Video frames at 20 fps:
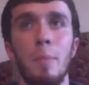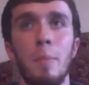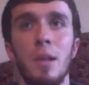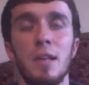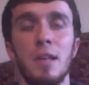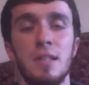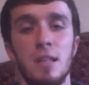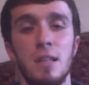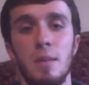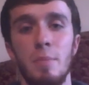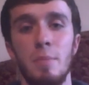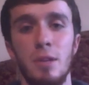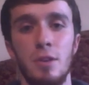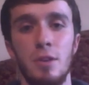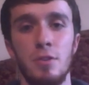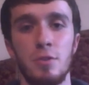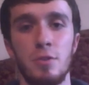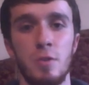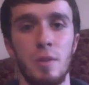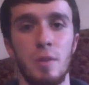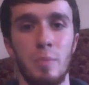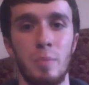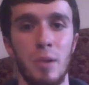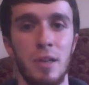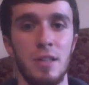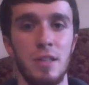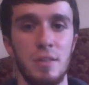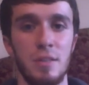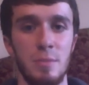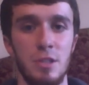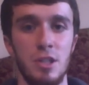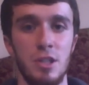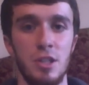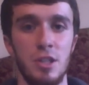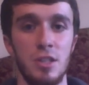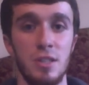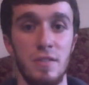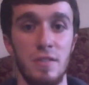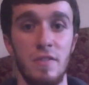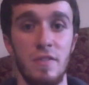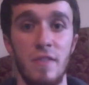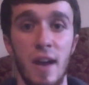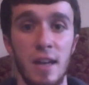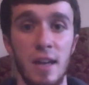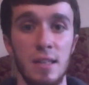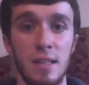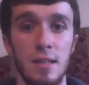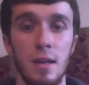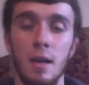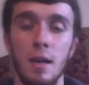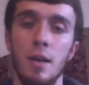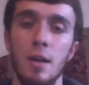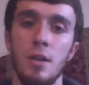Plus, it can be used with Apprentice Magician's Effect.